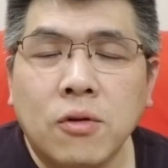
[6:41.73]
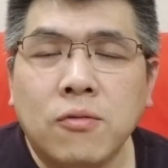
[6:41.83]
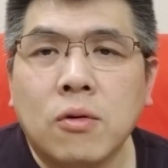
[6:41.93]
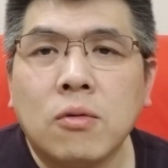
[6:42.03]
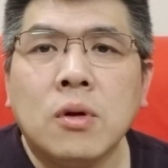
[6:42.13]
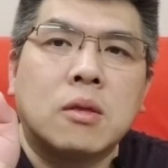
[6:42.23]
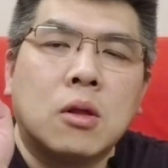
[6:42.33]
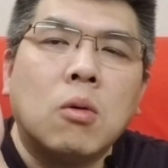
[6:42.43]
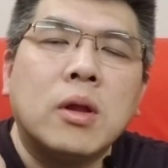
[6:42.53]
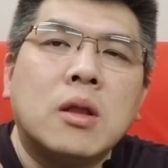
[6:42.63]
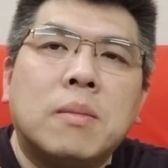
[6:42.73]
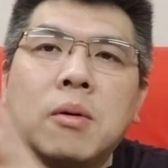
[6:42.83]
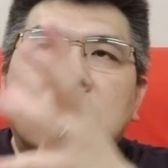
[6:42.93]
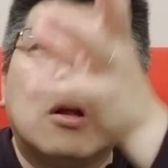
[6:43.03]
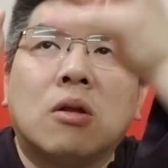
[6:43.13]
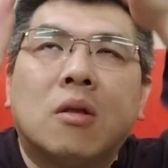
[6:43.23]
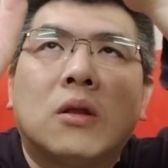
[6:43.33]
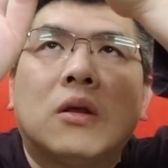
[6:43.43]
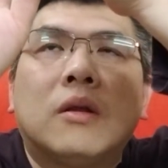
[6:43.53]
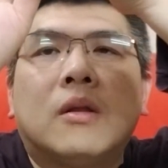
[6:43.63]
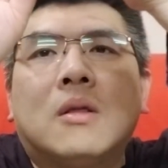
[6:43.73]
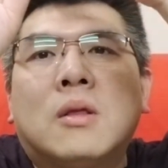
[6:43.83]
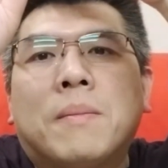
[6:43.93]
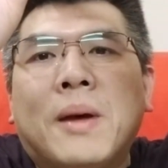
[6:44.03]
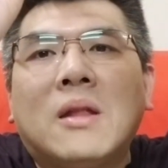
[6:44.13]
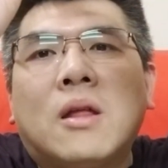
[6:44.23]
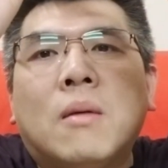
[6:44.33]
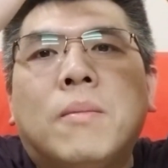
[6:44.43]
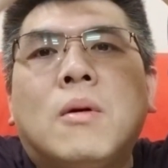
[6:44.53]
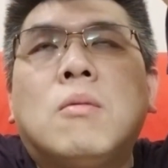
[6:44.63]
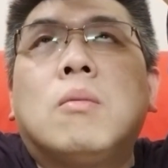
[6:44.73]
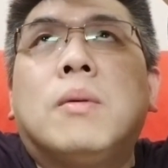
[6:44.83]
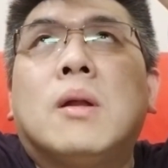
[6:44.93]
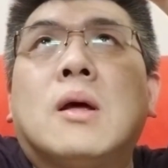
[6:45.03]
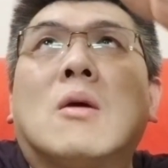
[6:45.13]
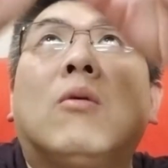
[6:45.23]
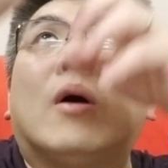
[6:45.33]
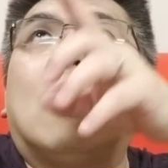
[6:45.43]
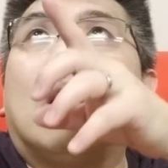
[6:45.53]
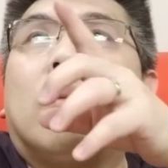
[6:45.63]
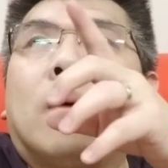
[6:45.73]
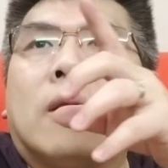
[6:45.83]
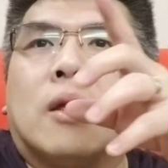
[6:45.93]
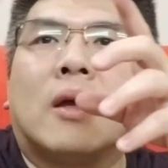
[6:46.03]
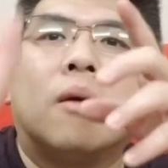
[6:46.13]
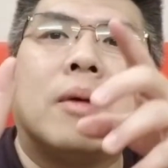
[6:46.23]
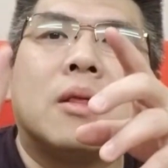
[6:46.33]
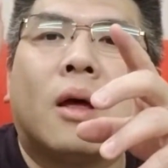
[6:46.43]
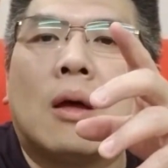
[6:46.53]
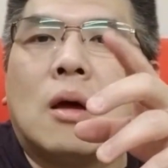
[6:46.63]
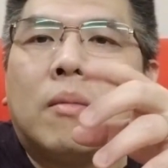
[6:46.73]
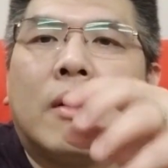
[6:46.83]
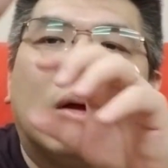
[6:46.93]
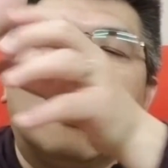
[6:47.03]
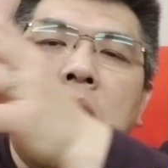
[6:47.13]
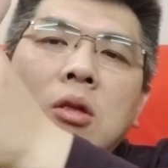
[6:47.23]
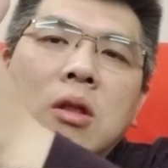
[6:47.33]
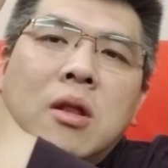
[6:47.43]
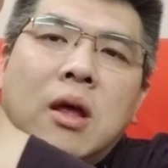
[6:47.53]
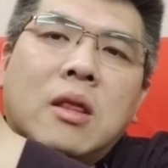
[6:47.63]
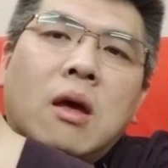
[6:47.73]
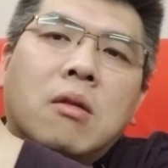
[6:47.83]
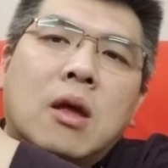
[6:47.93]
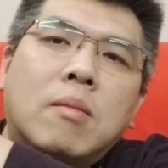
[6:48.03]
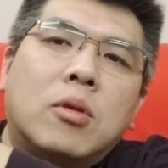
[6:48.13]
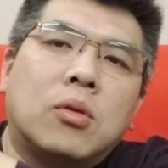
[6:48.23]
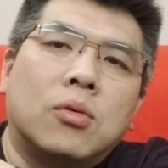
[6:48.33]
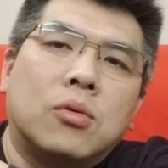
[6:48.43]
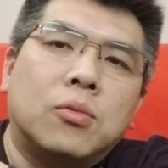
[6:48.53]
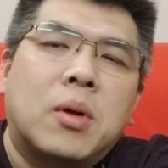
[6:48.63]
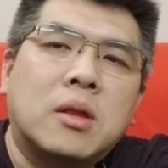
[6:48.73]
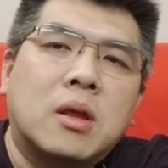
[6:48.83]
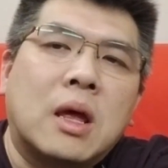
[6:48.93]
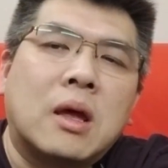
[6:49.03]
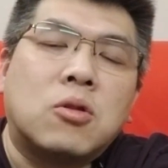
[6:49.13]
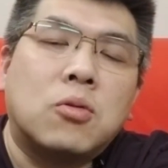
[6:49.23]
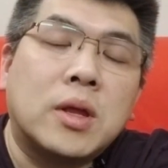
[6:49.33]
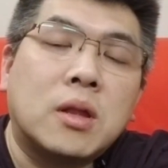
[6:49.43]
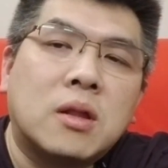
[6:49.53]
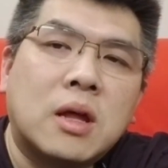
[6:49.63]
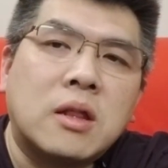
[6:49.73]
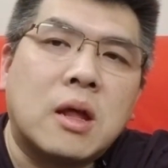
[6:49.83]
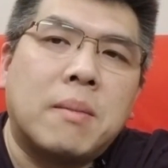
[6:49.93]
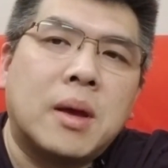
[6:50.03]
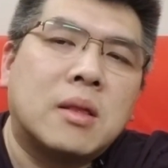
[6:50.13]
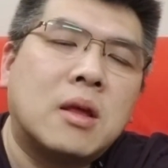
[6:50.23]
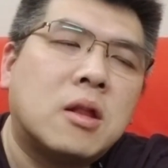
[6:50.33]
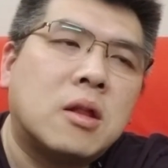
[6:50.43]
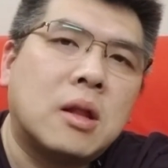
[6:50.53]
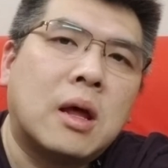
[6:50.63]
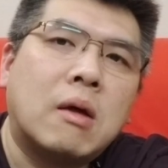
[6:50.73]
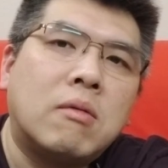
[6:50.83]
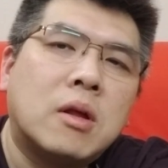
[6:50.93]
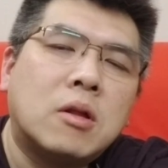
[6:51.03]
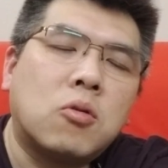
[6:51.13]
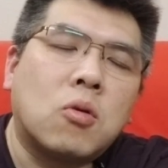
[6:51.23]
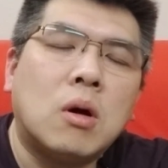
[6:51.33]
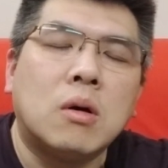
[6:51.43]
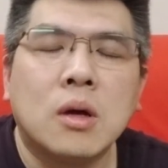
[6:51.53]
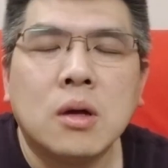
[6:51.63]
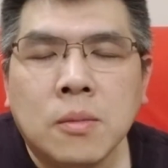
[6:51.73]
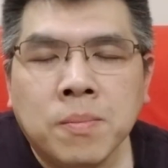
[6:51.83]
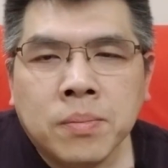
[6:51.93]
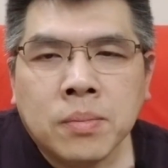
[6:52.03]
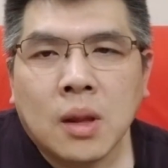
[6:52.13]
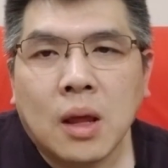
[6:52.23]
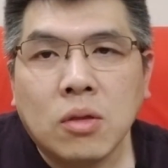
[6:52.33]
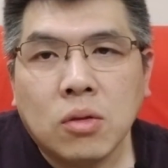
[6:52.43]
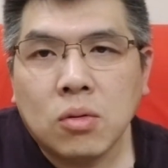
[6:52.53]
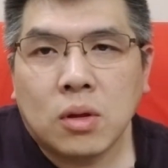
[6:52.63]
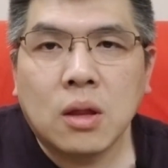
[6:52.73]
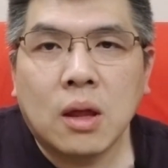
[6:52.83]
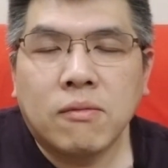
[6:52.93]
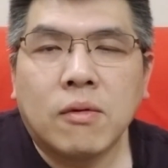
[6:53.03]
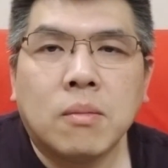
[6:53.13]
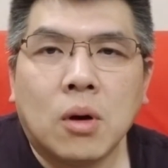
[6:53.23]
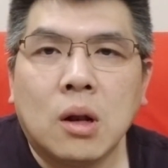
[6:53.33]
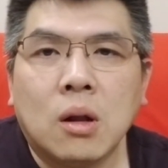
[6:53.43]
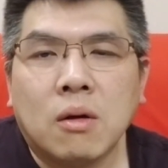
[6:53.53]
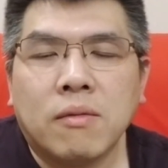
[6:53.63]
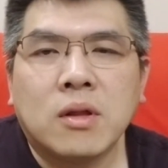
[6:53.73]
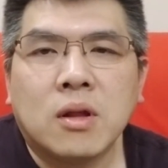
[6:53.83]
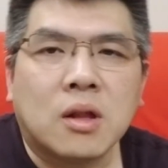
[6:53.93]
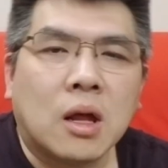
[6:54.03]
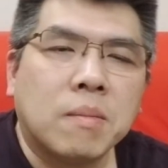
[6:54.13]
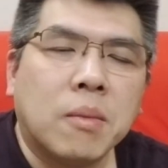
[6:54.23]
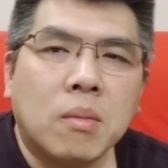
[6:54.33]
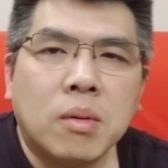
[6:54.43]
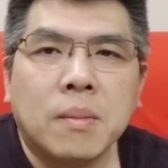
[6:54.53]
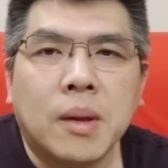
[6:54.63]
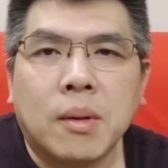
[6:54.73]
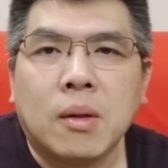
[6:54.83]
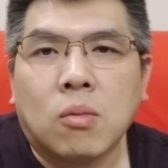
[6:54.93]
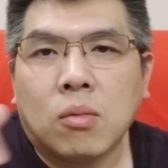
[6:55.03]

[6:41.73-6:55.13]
fall, only the position. The basketball will be like go up and then coming down, come up. Just like tell them to practice, do exercise and make this area stronger. And you can have a lot of exercise, probably maybe